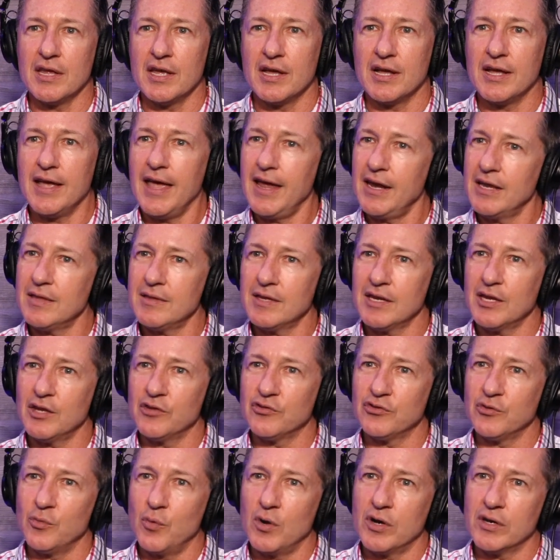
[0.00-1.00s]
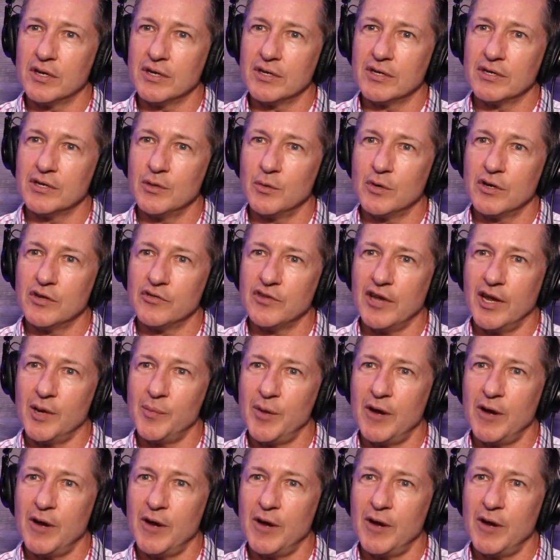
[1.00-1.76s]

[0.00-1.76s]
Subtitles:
anything else you wanna chat